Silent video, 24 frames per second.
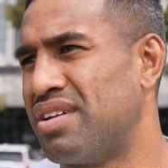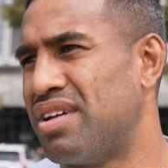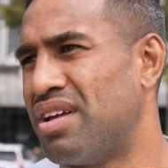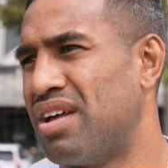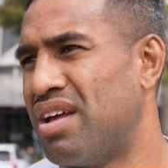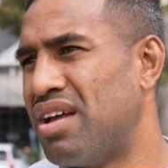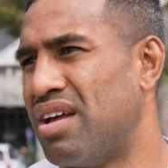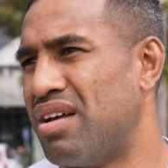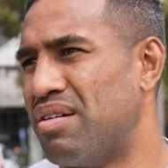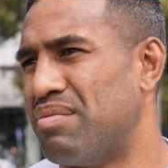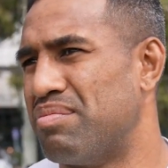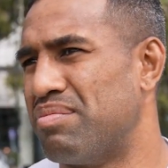
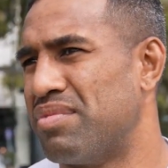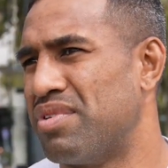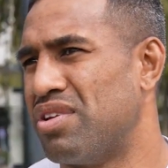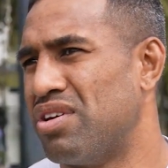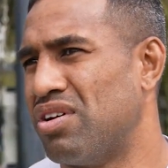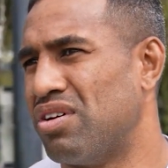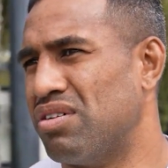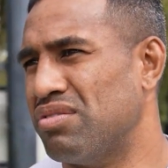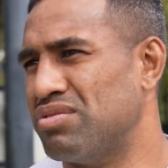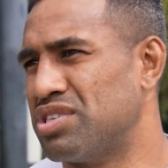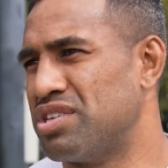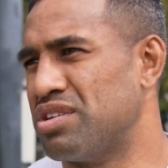
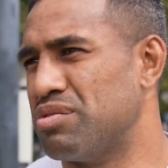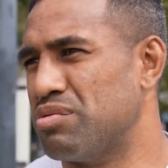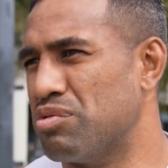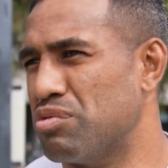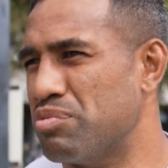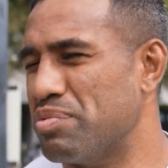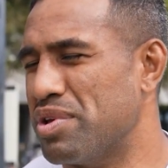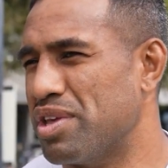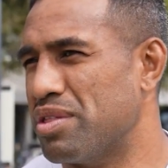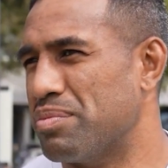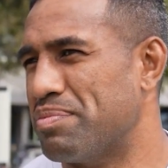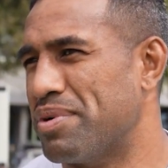Obviously, we'll
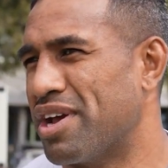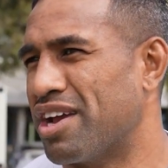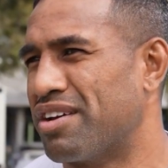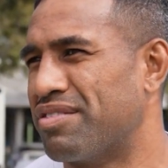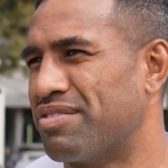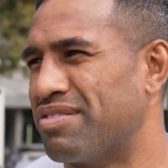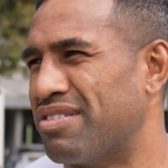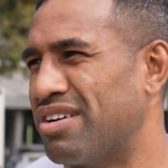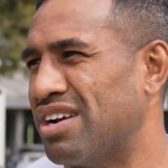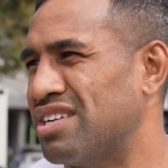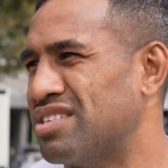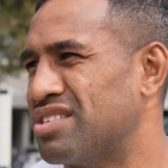be the back
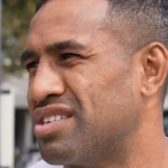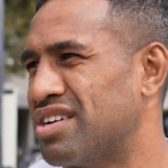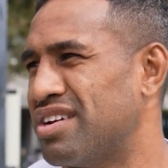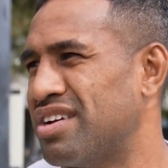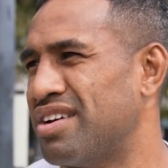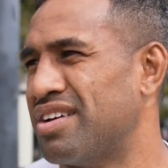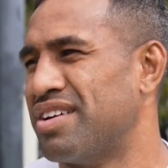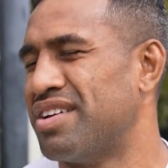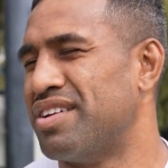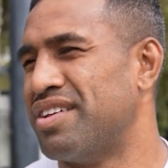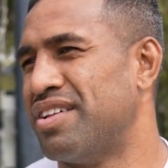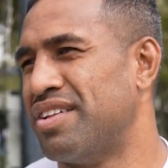three
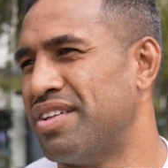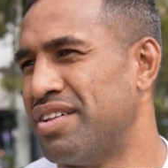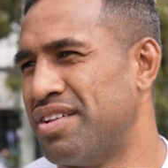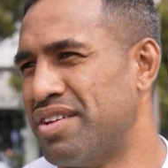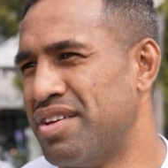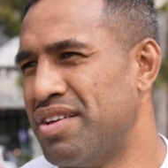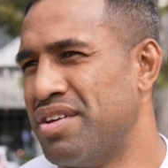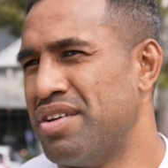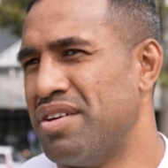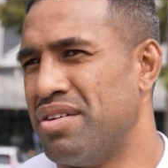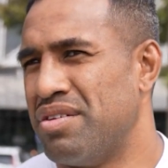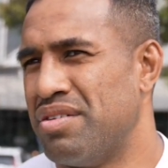so
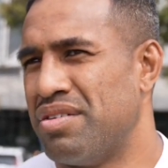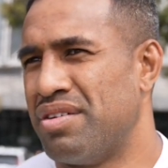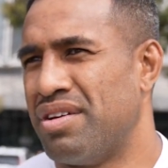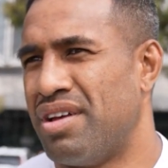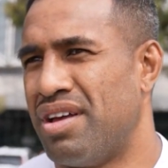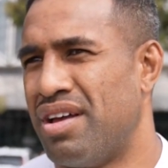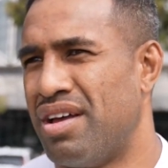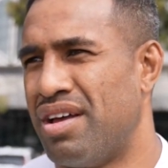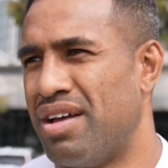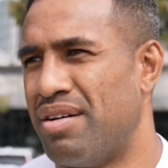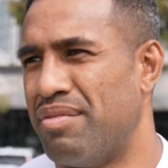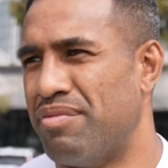
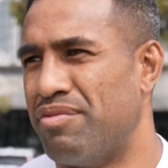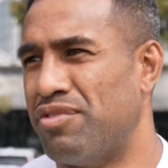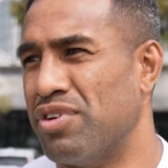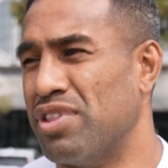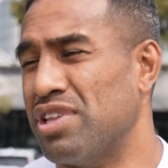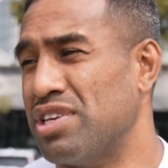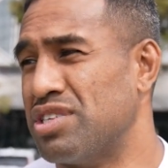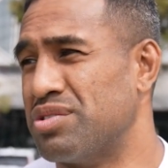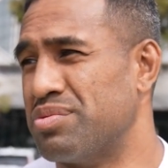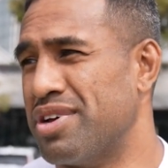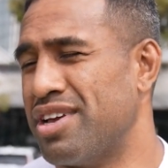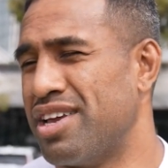for
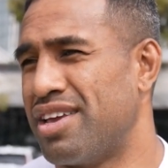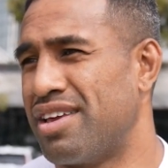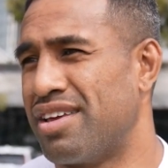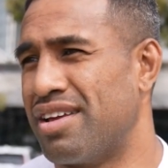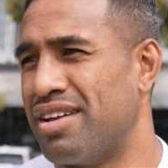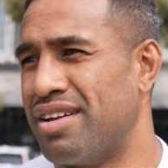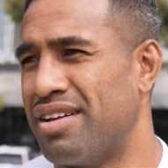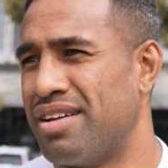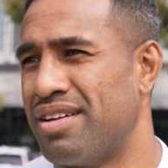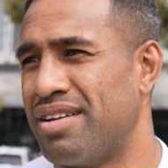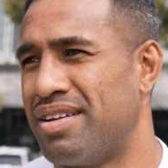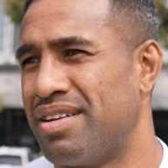this week,
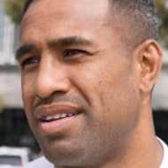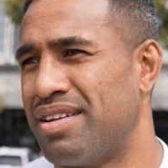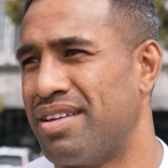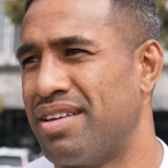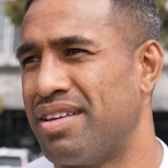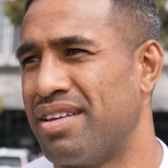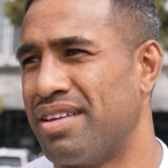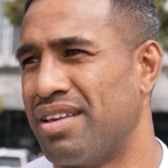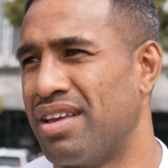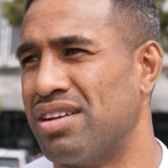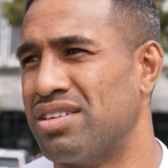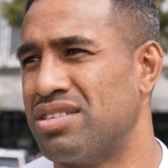and
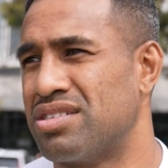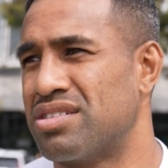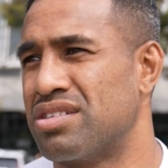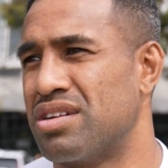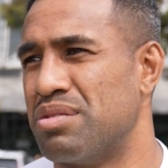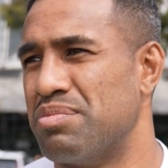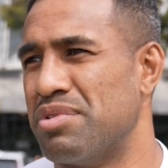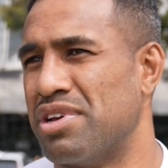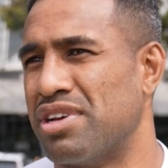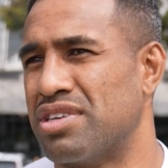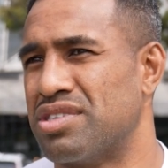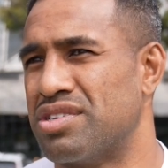it's just
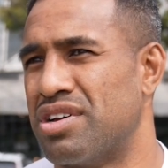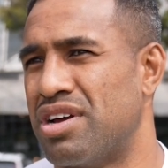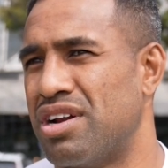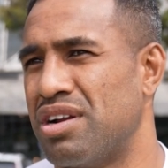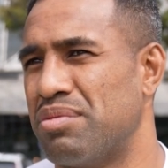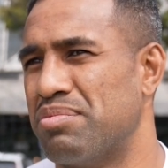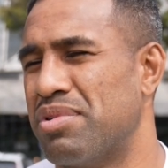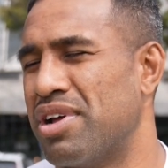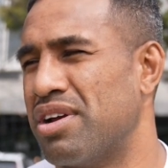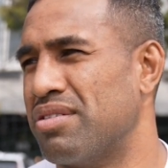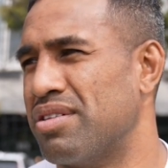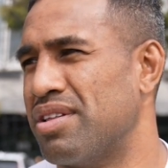going to be
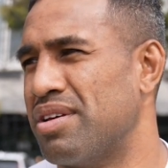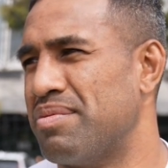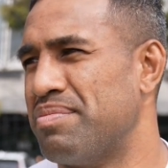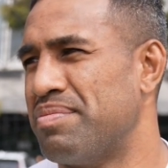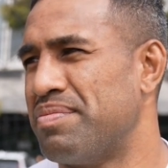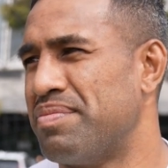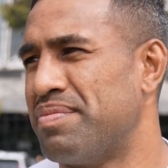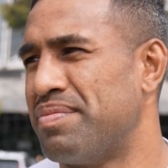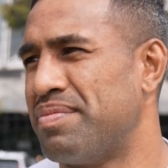exciting playing with him.